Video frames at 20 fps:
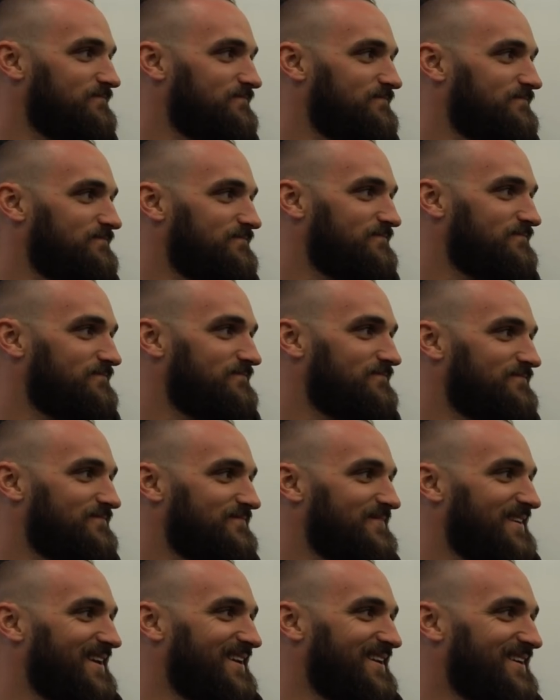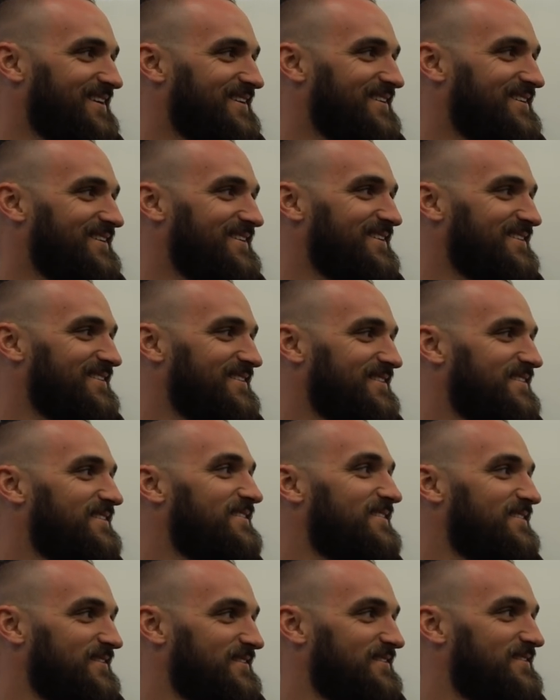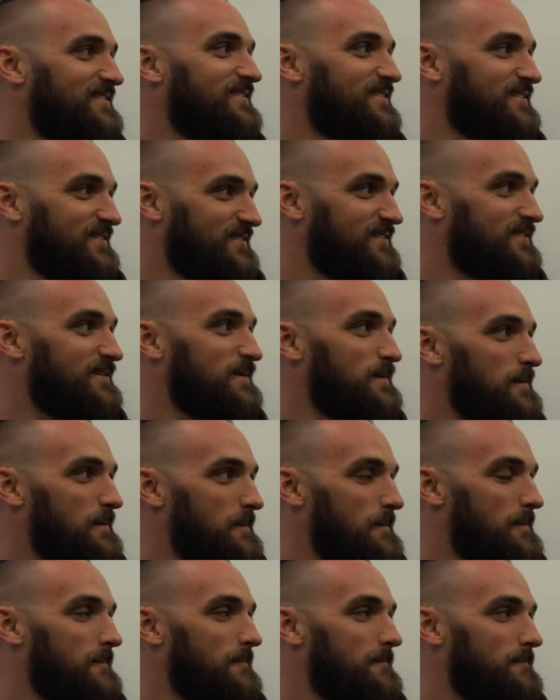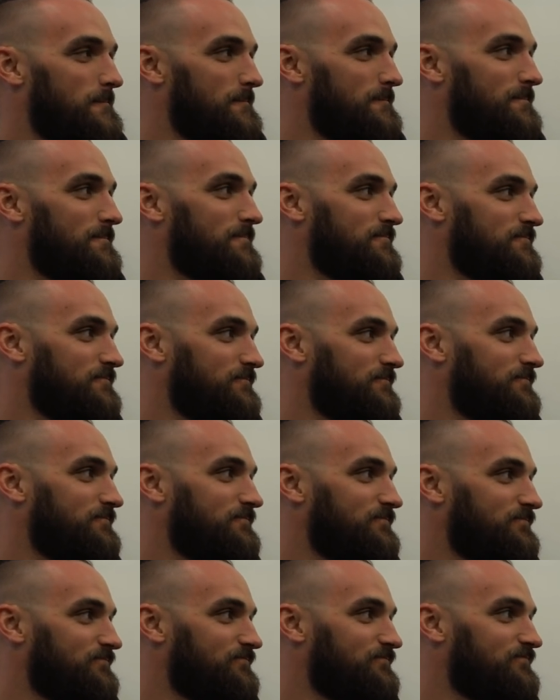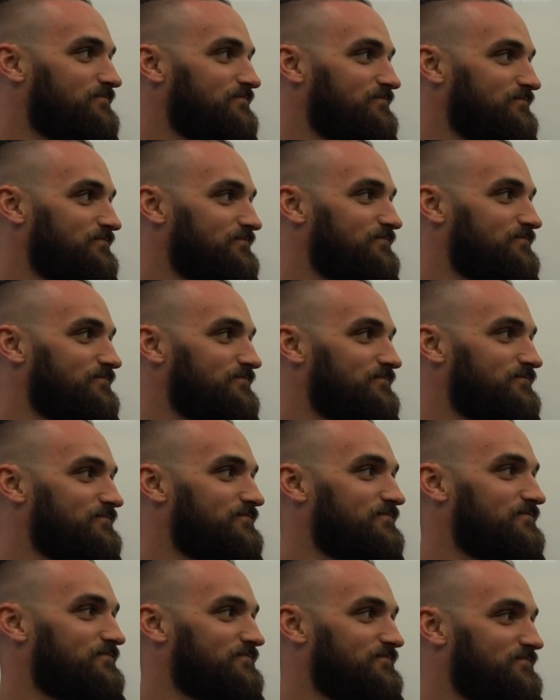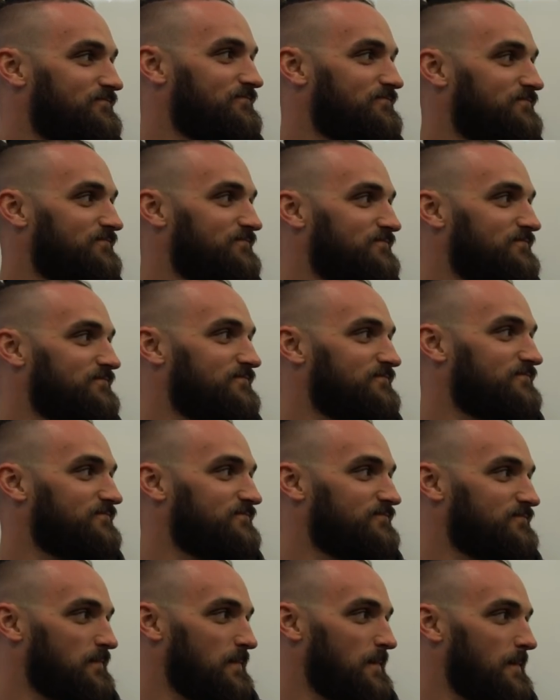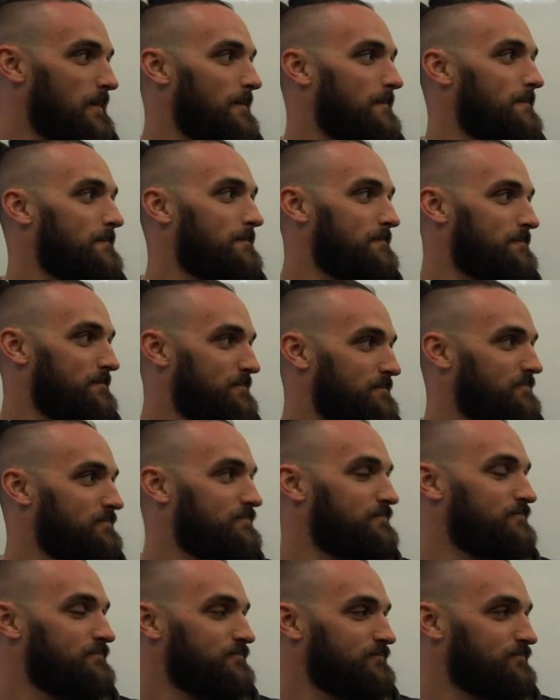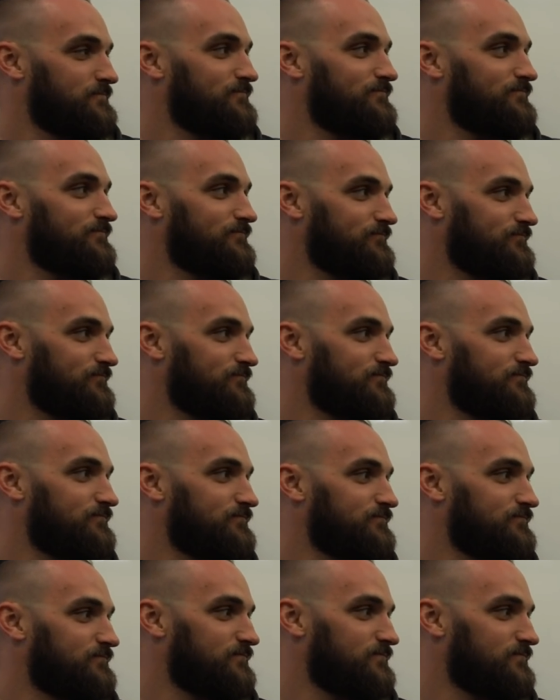No words are spoken by the person on screen.